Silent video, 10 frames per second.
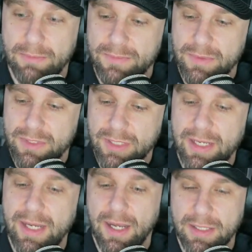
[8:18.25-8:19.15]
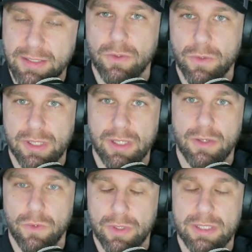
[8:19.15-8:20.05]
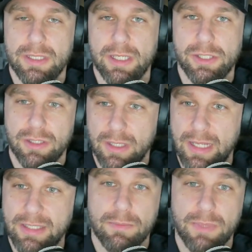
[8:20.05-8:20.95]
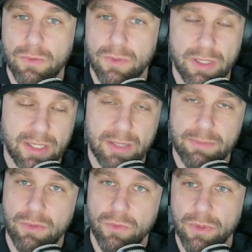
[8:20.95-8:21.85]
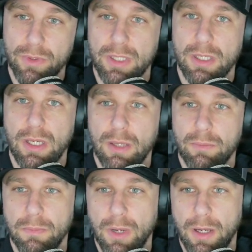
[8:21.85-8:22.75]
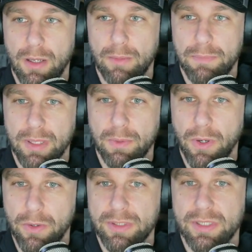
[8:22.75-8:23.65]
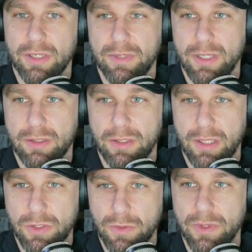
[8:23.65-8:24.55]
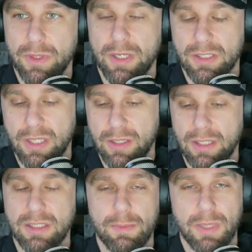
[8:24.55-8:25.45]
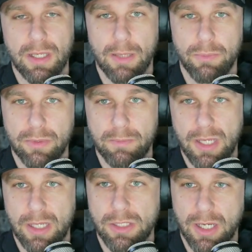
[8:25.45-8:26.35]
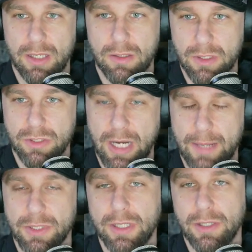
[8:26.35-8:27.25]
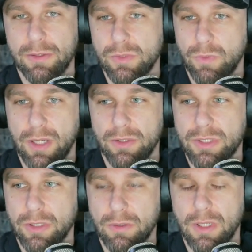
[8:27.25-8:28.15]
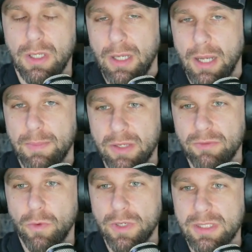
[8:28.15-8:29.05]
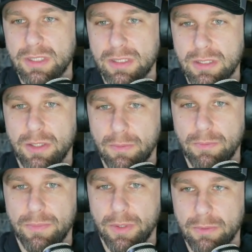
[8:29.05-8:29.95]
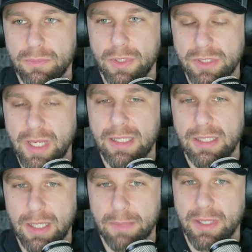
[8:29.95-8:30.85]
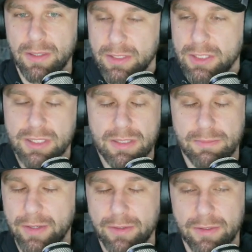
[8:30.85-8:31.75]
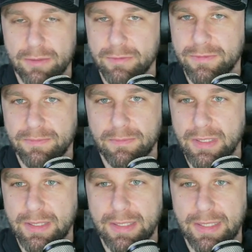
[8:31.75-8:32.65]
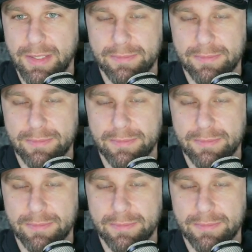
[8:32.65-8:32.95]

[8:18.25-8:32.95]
Sunday hunting organization, that's a big one. Like they've been really big proponents of it and doing things, I think, teaming up with BHA, the chapter here as well. So, I mean, the voices, they're taking it up there. It's just a matter of, you know,